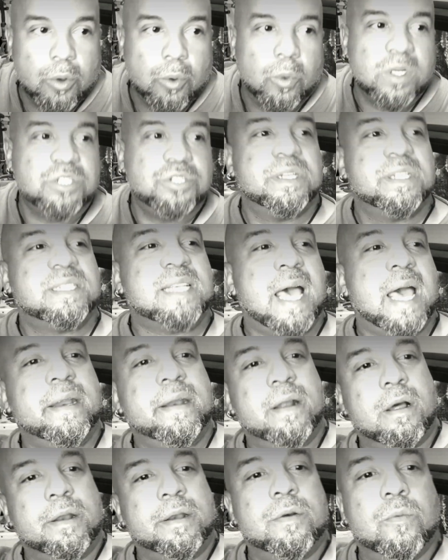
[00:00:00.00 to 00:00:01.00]
Once you
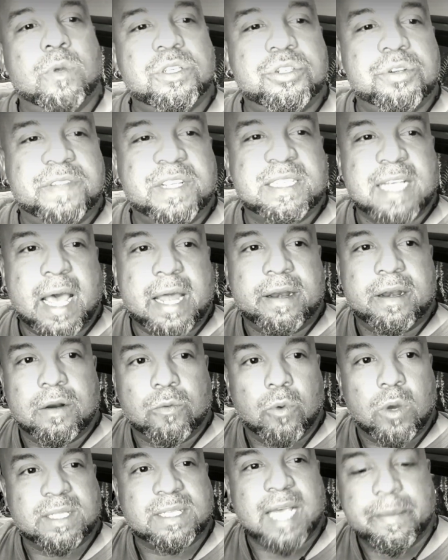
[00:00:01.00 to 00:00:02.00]
decided on
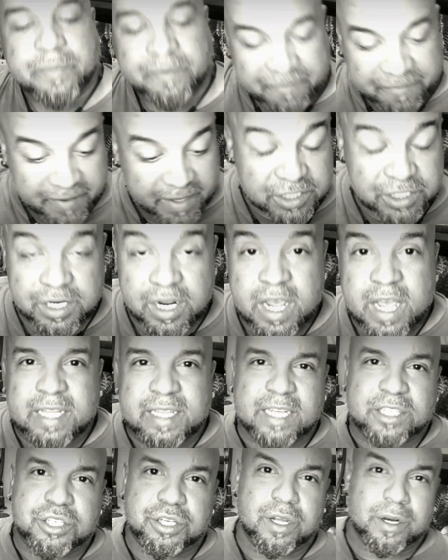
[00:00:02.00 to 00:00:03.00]
what type of fish
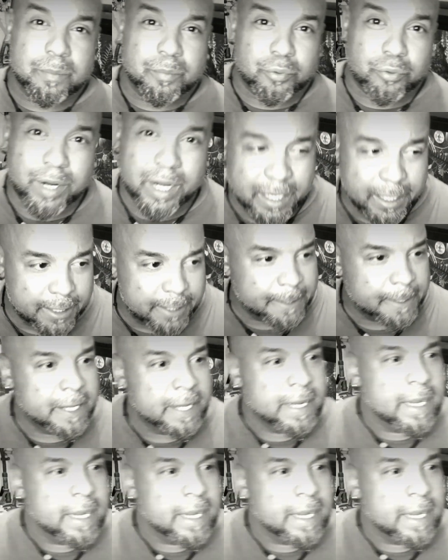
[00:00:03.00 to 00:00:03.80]
that you're going to breed,